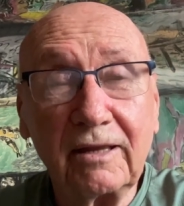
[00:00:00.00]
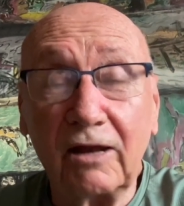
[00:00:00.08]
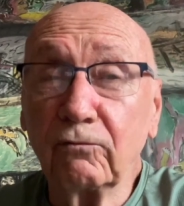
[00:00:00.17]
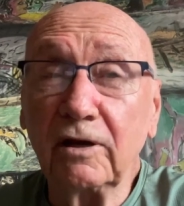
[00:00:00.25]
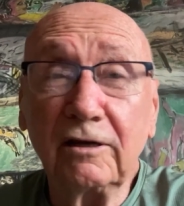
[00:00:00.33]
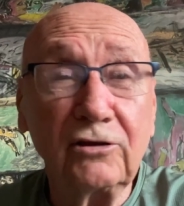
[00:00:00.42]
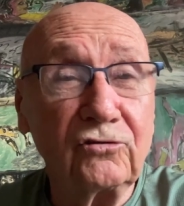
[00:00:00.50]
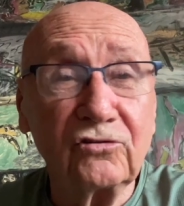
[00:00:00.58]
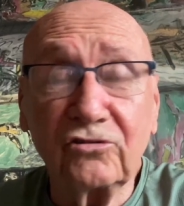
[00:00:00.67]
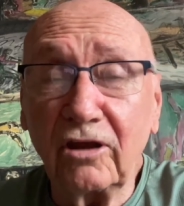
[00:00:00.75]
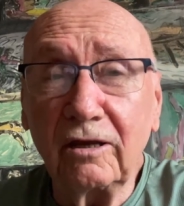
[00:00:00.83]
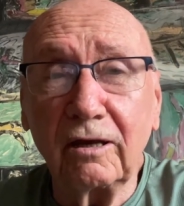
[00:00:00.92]
And we
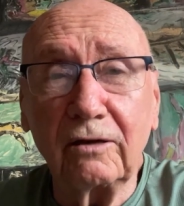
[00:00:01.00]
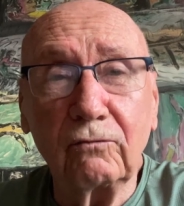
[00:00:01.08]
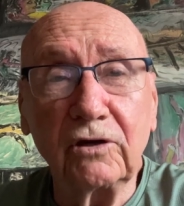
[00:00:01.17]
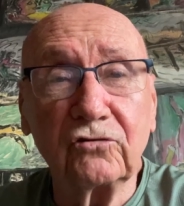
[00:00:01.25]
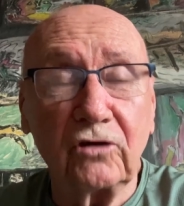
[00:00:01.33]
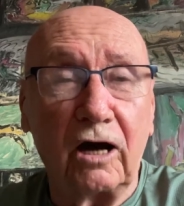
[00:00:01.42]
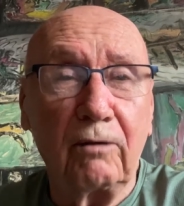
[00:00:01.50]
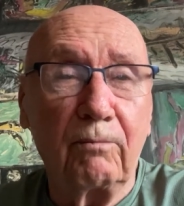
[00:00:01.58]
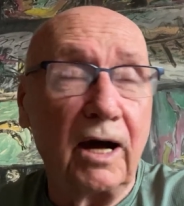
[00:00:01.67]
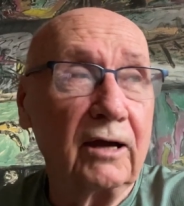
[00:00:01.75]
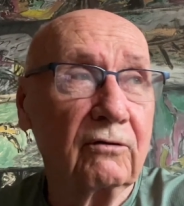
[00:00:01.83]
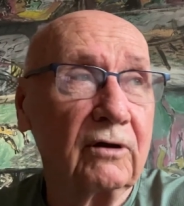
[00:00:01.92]
didn't see it. We saw
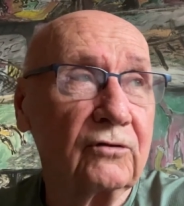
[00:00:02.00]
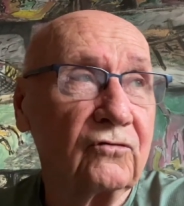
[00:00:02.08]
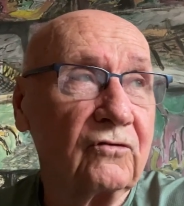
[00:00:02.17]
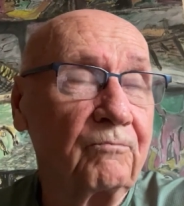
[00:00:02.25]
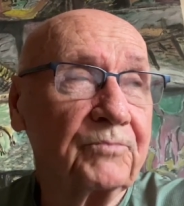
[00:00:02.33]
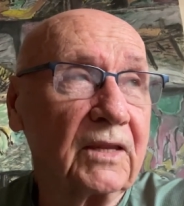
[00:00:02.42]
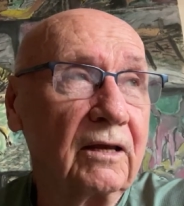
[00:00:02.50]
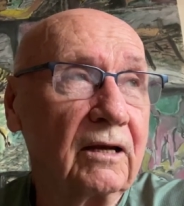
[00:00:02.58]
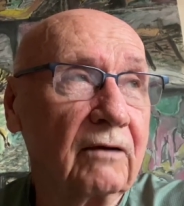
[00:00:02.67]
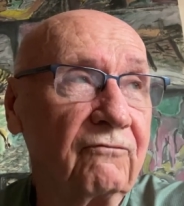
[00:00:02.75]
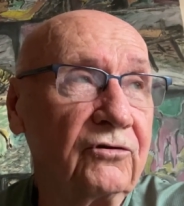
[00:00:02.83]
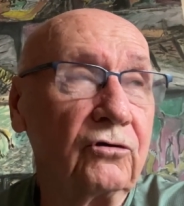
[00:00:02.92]
migrants
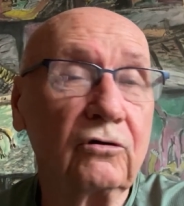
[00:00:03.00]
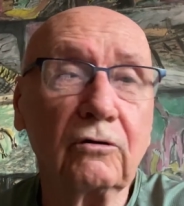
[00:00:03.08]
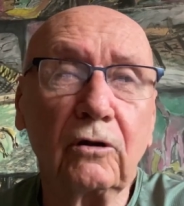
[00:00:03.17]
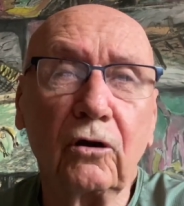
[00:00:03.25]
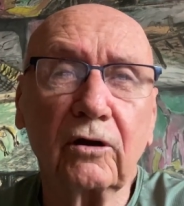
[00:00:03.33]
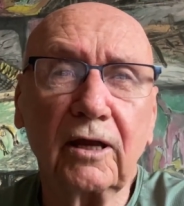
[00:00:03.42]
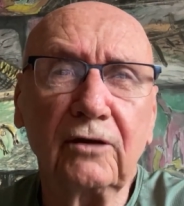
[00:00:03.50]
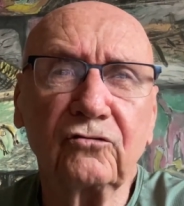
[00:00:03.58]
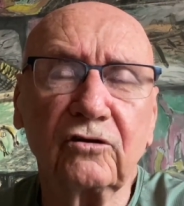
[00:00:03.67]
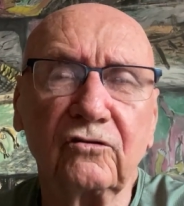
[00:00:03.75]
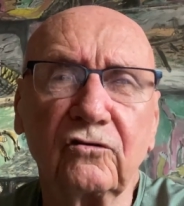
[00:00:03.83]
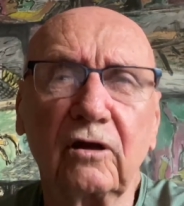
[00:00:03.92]
in a few
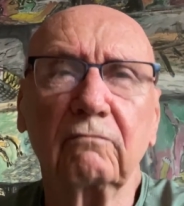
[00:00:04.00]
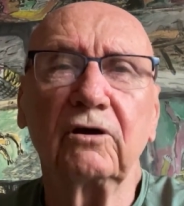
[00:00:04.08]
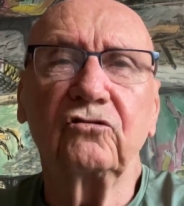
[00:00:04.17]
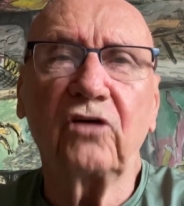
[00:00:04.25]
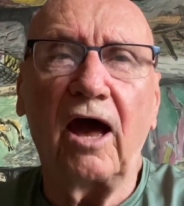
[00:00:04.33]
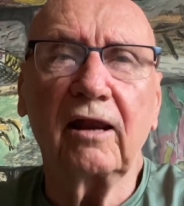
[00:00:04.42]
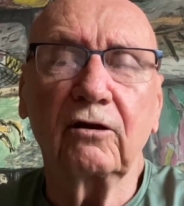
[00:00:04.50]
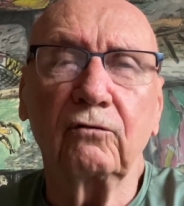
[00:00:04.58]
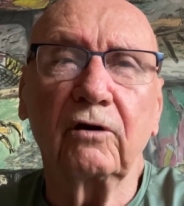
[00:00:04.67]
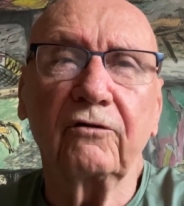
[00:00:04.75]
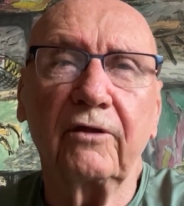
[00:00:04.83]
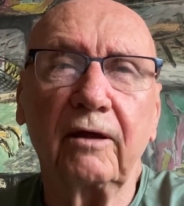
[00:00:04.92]
locations and we
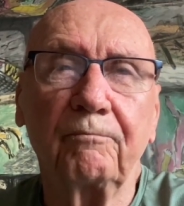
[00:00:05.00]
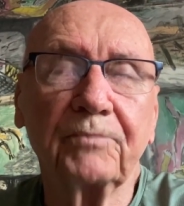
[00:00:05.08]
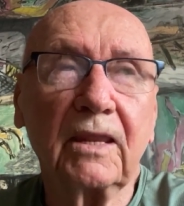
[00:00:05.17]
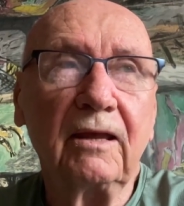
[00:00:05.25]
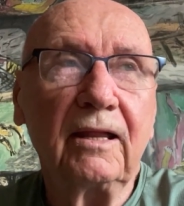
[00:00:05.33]
chatted with them.